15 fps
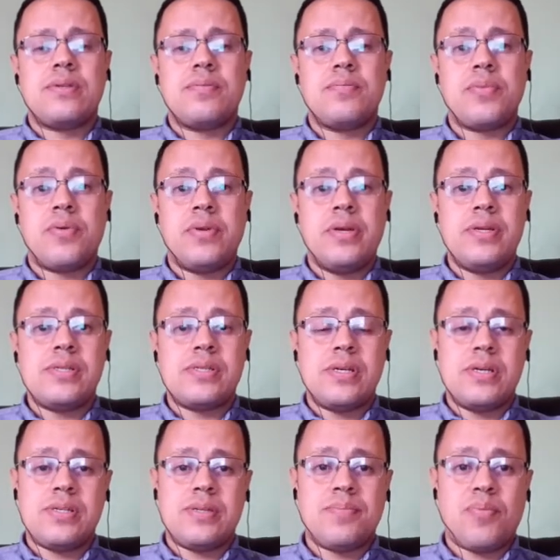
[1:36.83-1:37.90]
Bernice
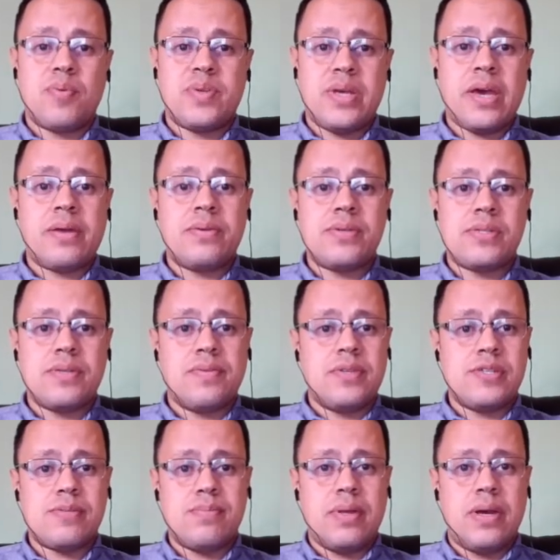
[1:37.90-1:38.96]
is the protagonist of
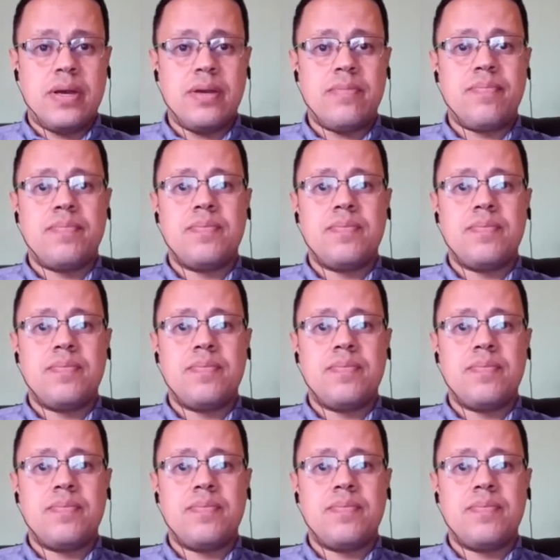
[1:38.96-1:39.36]
this play.